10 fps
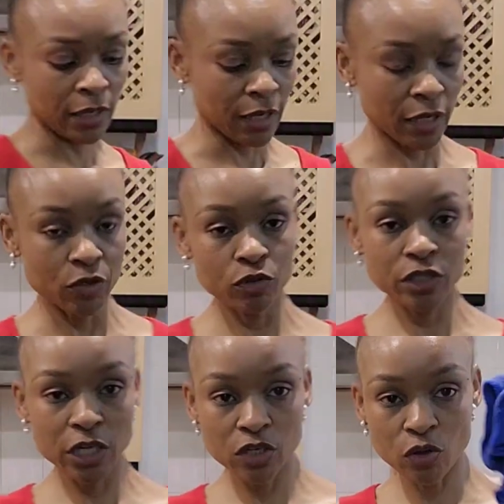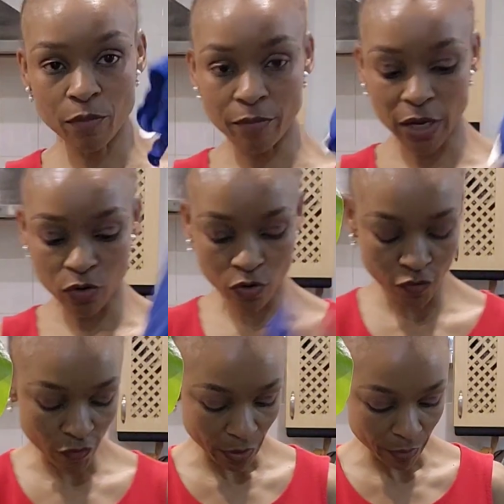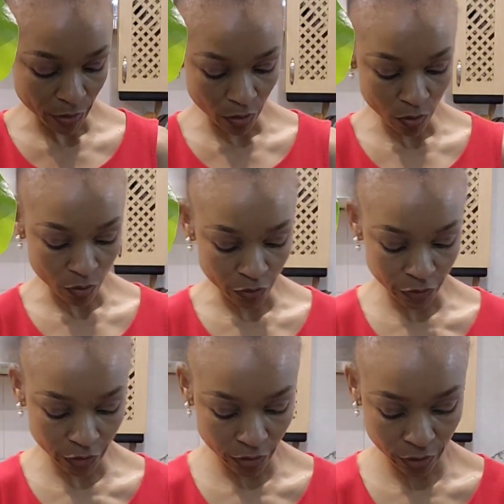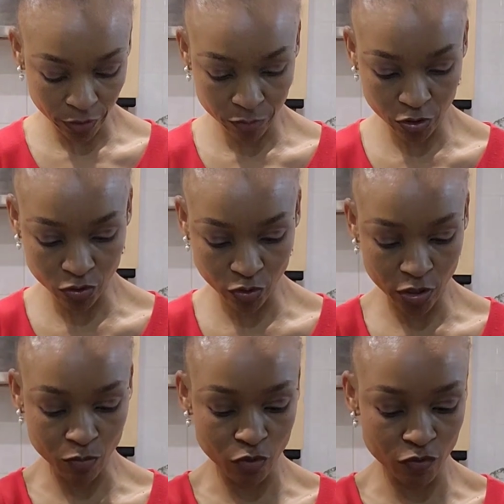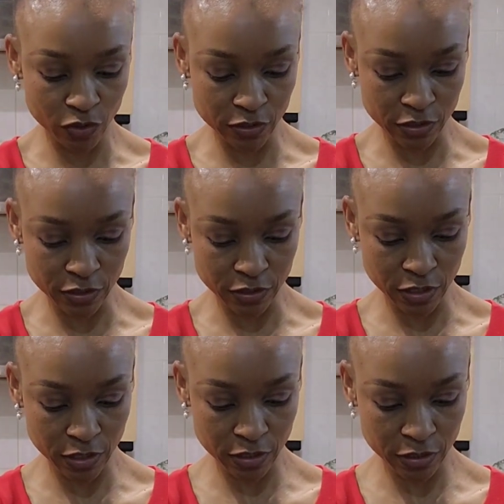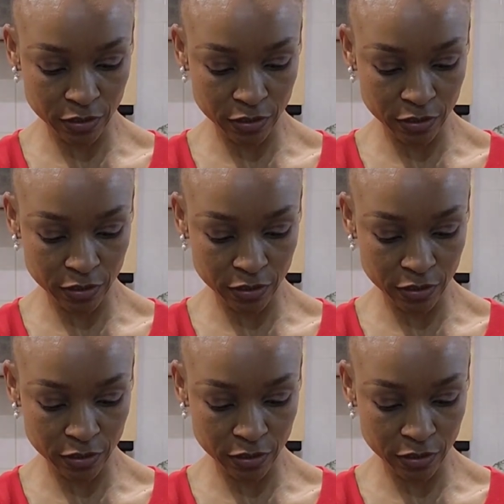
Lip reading: And you take your microfiber cloth. Just gonna move this aside.